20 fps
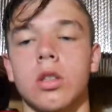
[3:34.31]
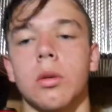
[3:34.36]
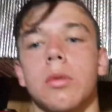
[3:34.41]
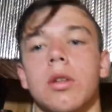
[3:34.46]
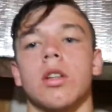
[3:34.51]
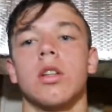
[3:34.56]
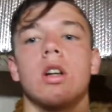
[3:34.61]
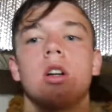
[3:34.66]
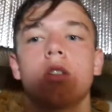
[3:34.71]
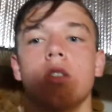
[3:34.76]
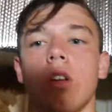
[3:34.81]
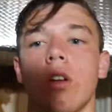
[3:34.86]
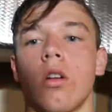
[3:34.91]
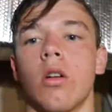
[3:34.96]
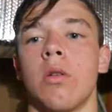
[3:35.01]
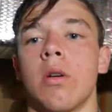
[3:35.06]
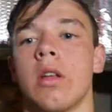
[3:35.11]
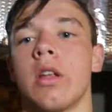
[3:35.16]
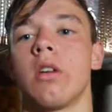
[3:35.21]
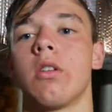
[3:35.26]
something in there, so I
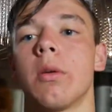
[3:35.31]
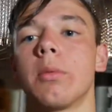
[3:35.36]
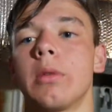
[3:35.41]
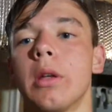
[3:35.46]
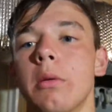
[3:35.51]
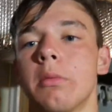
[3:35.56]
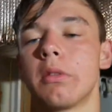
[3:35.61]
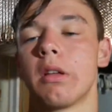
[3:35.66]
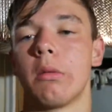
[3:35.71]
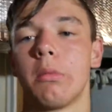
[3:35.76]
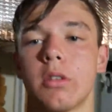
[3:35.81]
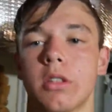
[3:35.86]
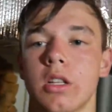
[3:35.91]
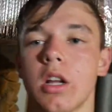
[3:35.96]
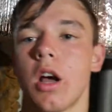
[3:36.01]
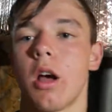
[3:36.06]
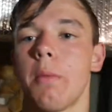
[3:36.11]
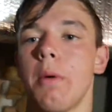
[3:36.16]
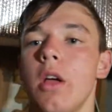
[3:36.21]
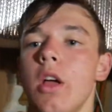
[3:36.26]
don't want to interrupt him, tell him to
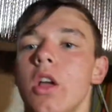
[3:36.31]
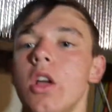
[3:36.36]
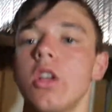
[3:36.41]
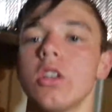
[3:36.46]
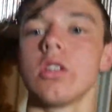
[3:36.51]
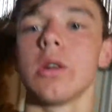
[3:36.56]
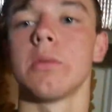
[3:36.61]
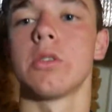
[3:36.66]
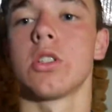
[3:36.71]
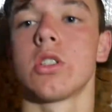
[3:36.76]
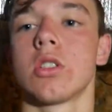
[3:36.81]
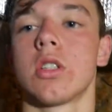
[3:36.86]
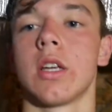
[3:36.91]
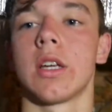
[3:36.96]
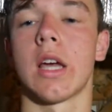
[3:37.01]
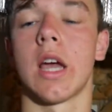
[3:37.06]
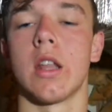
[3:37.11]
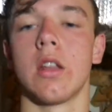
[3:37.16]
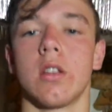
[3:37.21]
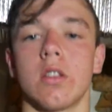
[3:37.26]
stop. So I'm gonna just
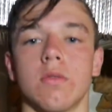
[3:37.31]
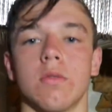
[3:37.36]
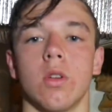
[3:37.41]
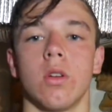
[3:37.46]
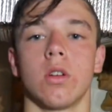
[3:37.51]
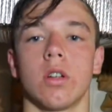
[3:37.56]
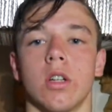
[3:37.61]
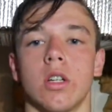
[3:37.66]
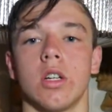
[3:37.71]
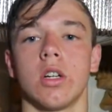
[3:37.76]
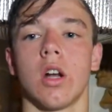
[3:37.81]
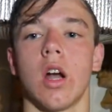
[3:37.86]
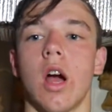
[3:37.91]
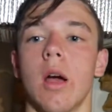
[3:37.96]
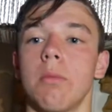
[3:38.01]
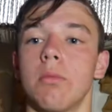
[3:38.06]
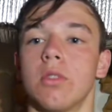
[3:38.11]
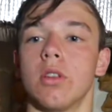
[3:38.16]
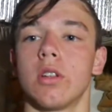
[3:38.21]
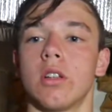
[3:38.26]
like end this vlog in here.
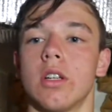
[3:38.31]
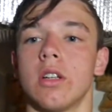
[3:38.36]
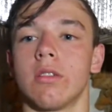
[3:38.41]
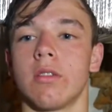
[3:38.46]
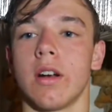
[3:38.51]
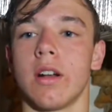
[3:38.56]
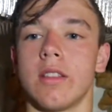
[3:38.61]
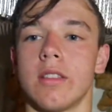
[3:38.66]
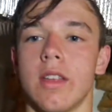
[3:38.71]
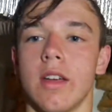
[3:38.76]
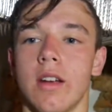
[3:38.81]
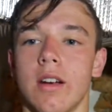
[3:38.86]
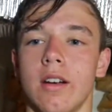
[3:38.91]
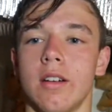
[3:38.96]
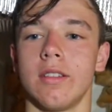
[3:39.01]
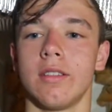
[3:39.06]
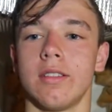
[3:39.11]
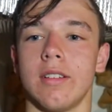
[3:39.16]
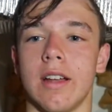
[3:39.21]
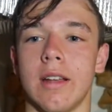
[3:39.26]
I'm looking right
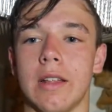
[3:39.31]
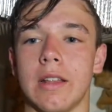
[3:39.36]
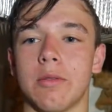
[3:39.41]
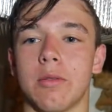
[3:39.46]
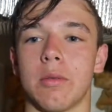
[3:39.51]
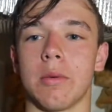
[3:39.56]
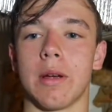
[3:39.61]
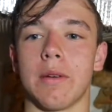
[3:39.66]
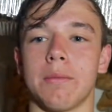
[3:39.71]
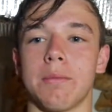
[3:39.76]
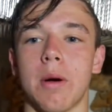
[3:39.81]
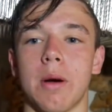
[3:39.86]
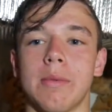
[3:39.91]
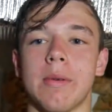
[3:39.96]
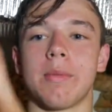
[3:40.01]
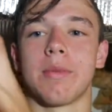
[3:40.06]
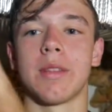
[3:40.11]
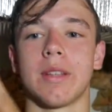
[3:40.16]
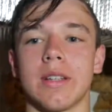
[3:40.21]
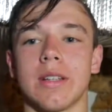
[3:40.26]
there, and that's where my
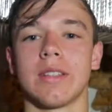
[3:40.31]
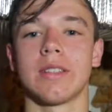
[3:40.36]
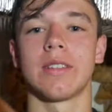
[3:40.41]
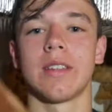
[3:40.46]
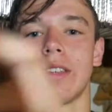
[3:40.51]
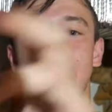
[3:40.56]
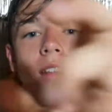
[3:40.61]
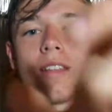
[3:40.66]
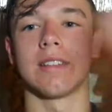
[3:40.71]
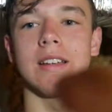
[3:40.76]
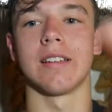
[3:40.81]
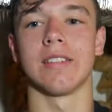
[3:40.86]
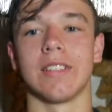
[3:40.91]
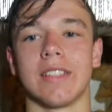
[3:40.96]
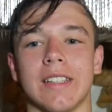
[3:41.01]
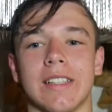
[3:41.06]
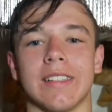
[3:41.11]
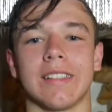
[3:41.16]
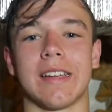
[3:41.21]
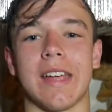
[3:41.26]
pop-up thing is, instead of
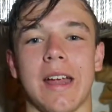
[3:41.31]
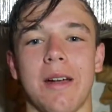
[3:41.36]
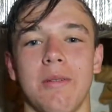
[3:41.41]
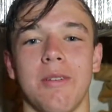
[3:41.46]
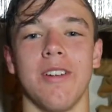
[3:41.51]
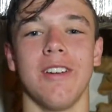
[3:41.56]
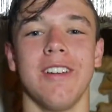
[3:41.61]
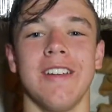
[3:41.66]
looking at the camera.